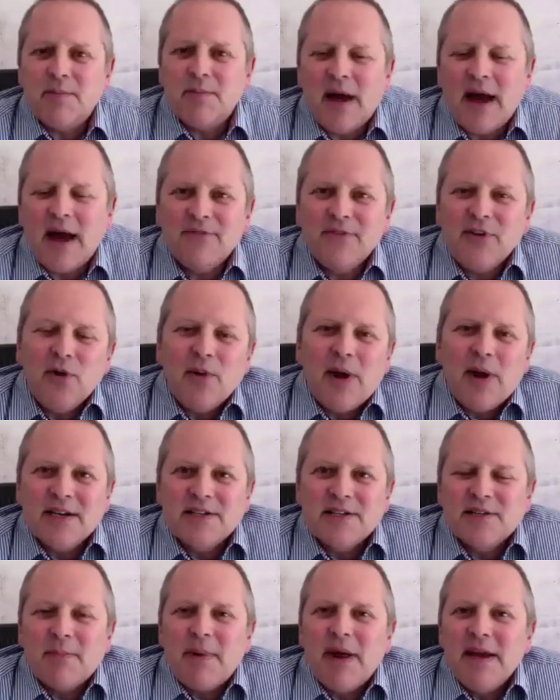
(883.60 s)
have you
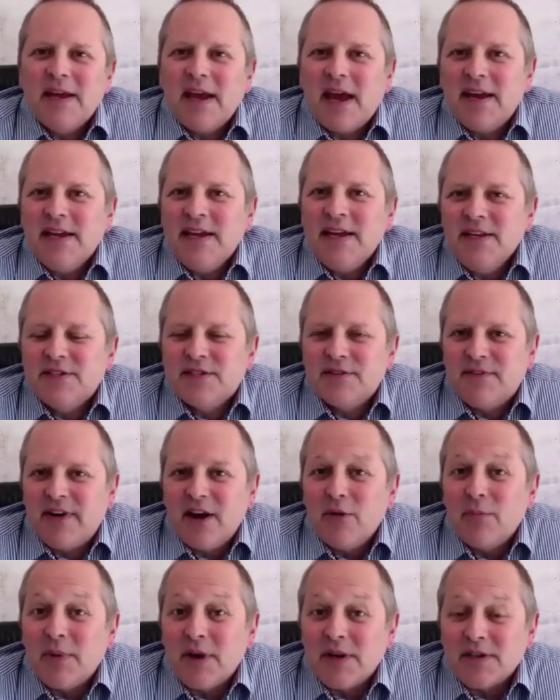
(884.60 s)
had to make any
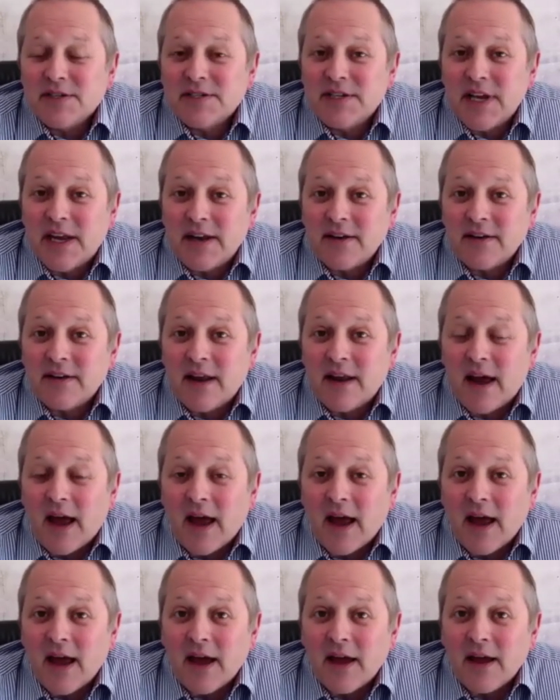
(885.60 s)
developments in
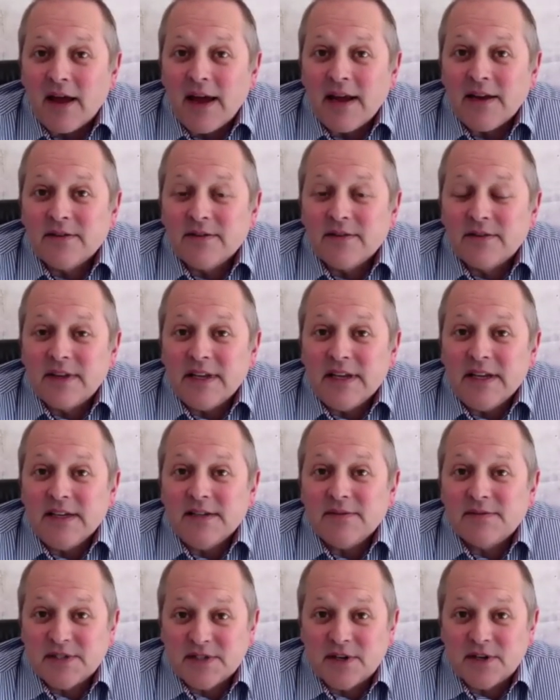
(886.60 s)

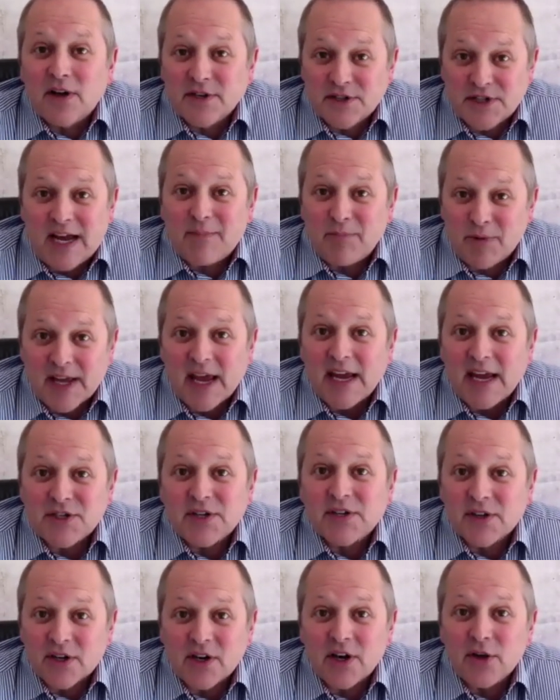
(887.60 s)
the starch
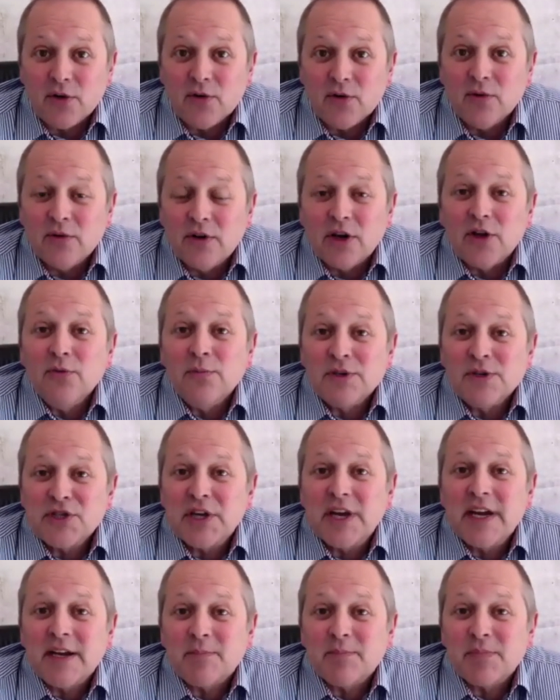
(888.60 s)
application, the glue
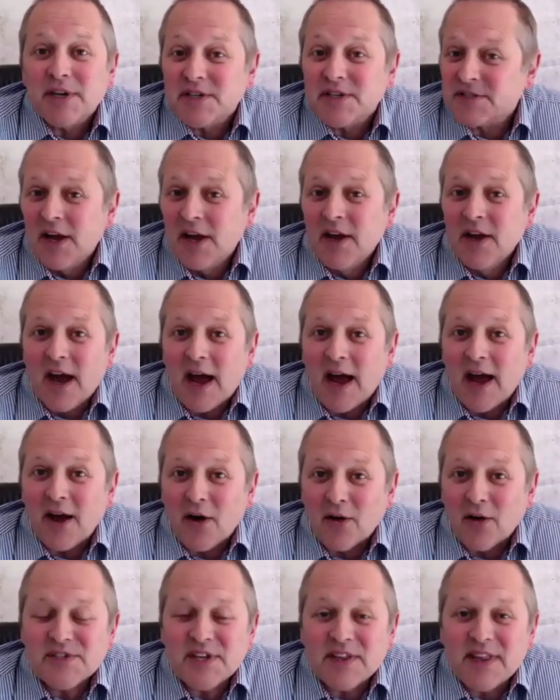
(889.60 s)
machine? Because
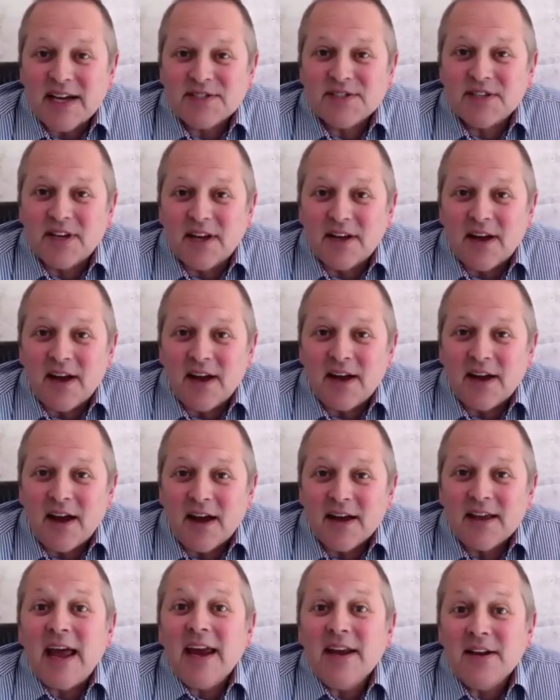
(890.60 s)
obviously that's
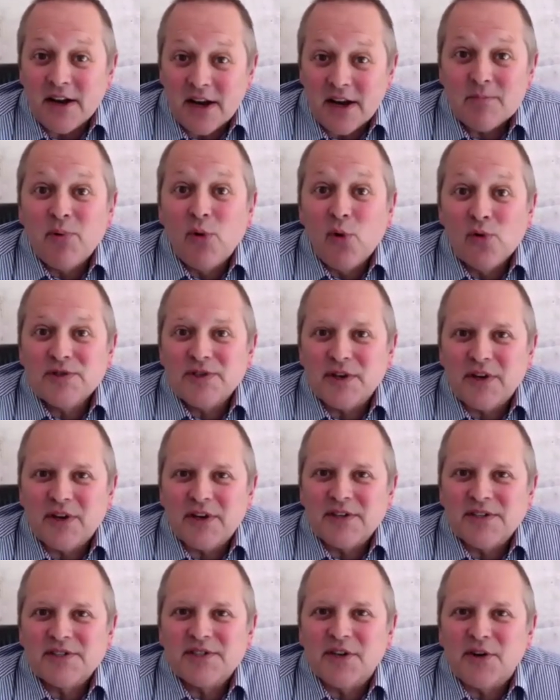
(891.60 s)
again an important
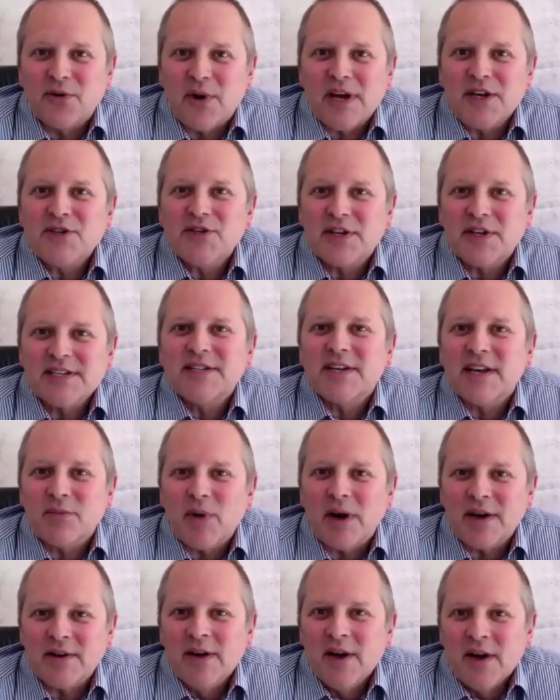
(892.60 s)
consideration, isn't it,
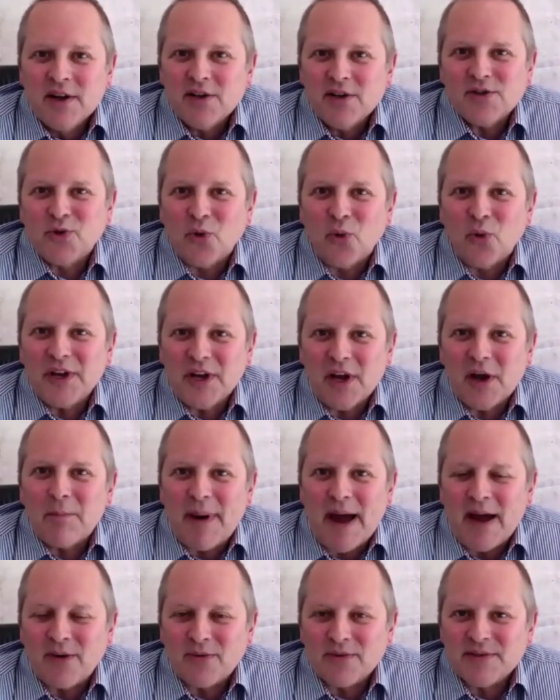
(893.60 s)
when you're talking
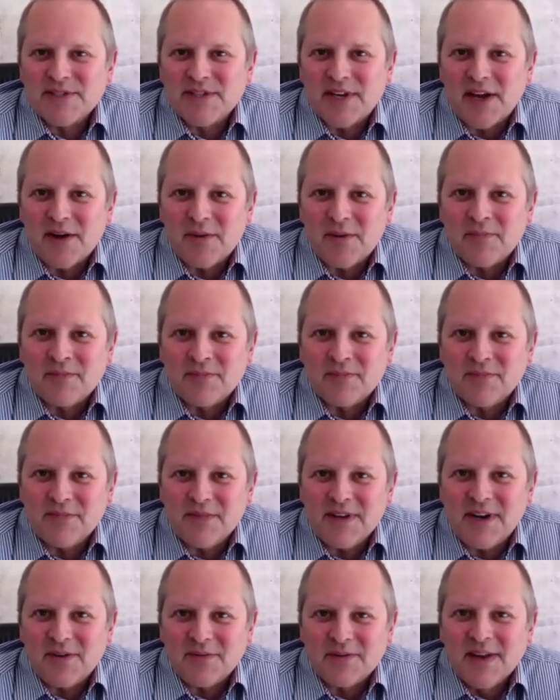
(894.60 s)
about
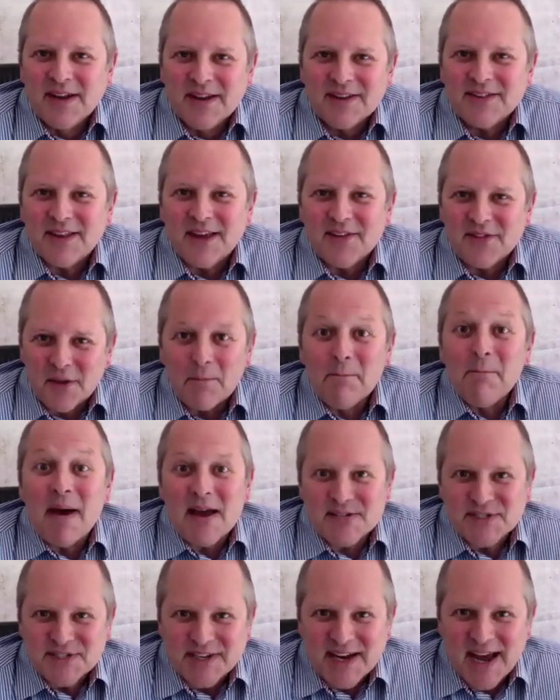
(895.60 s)
the
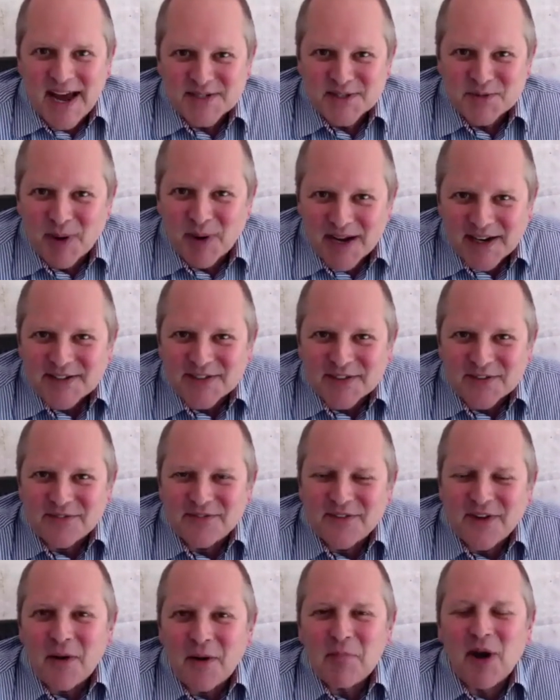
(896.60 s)
messy aspect
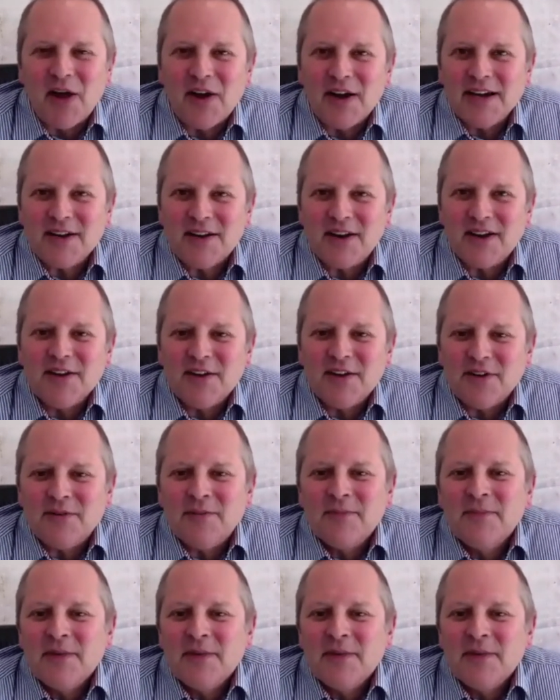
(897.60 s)
of applying glue?